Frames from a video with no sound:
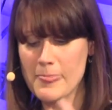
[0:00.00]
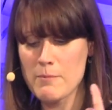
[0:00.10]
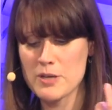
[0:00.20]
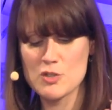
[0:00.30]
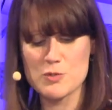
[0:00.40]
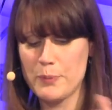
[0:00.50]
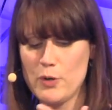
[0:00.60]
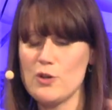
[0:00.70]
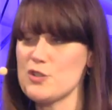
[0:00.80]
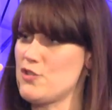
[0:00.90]
Because
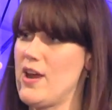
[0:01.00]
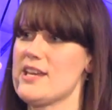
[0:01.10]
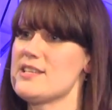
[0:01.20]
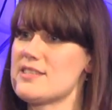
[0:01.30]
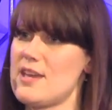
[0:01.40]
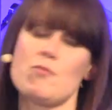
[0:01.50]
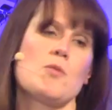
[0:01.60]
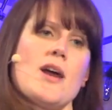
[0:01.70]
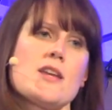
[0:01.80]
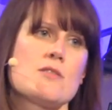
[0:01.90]
portraits, the only
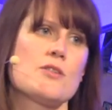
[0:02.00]
way you